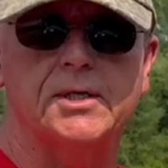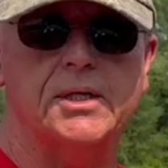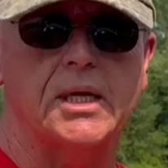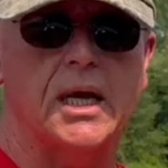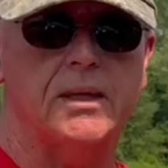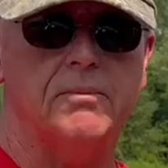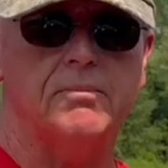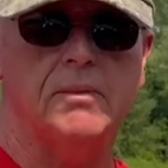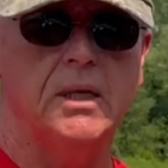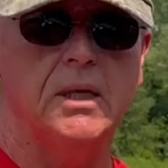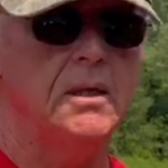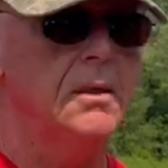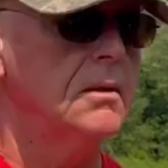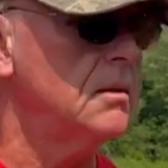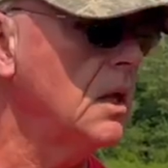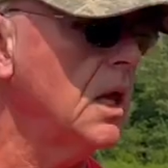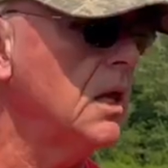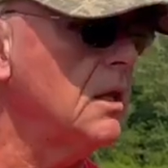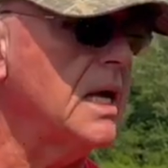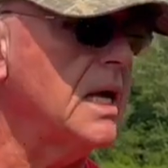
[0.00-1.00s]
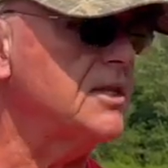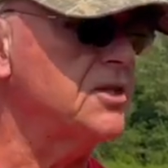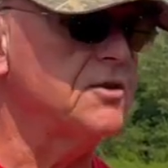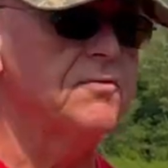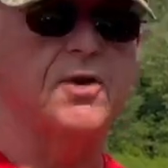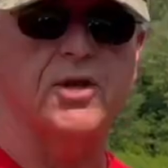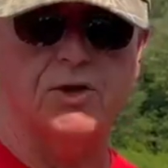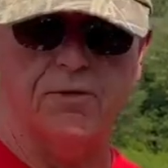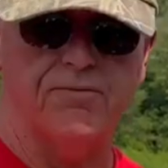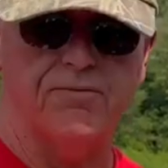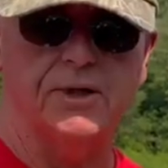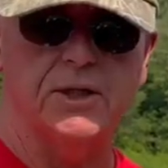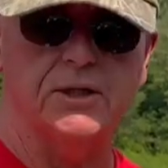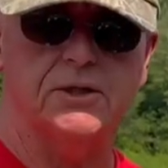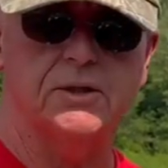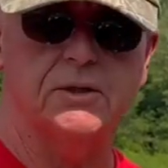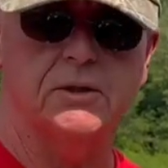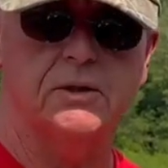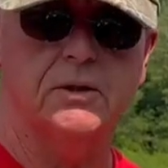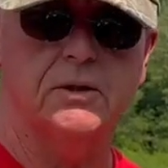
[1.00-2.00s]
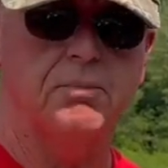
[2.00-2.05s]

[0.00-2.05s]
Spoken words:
got lots of other fish,